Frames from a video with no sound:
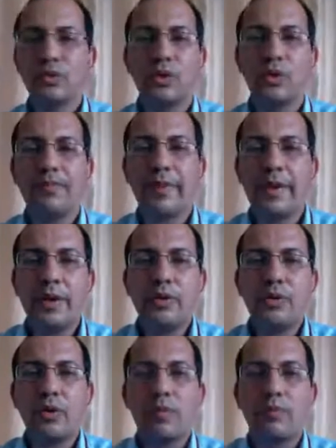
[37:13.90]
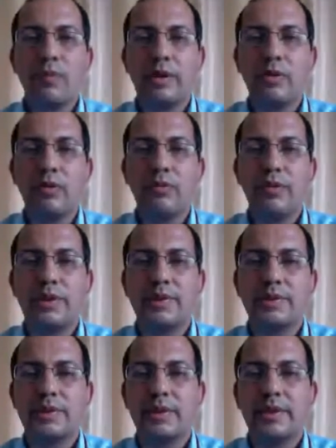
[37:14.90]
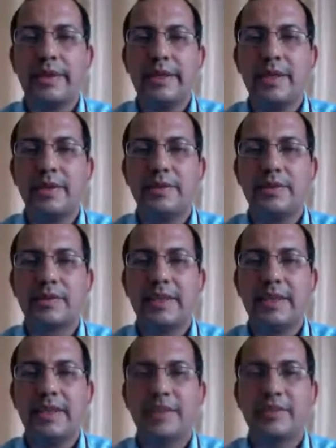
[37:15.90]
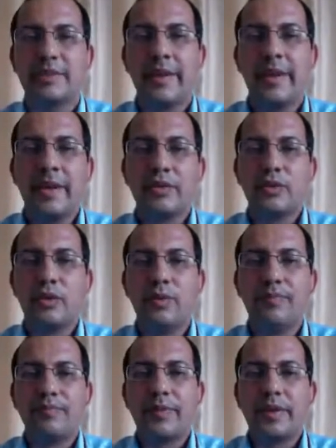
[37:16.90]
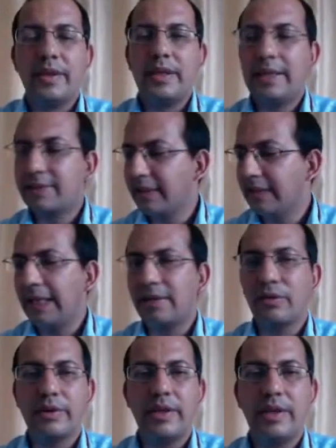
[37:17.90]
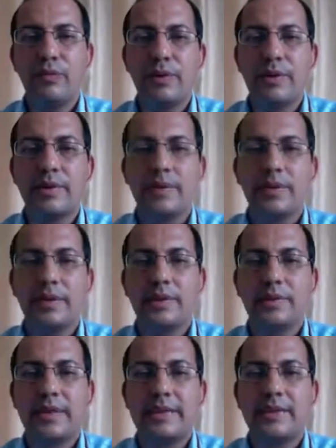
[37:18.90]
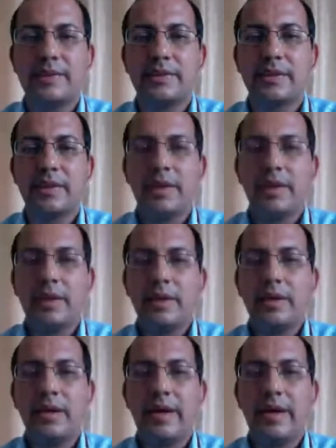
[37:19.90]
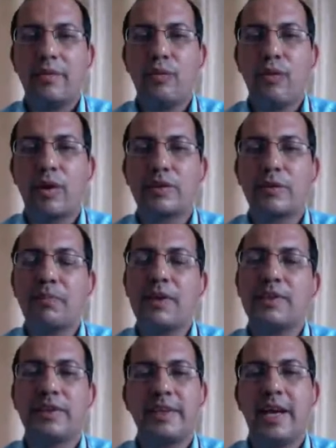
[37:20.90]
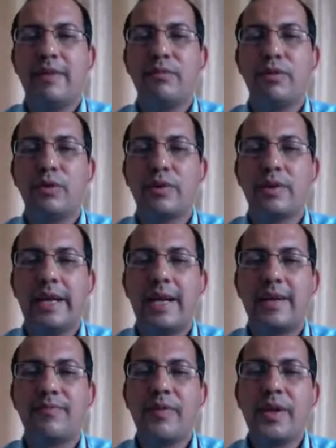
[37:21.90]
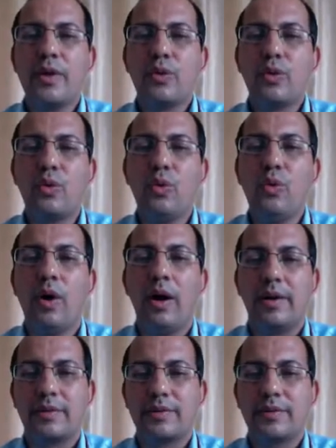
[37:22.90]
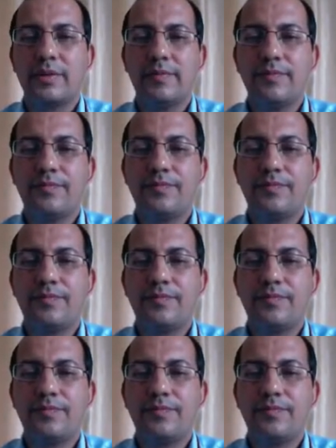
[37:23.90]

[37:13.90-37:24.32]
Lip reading: So your molecule, which is here in this case, so let's say that, okay, if it stretches, for simplicity I'm looking at 2 hertz.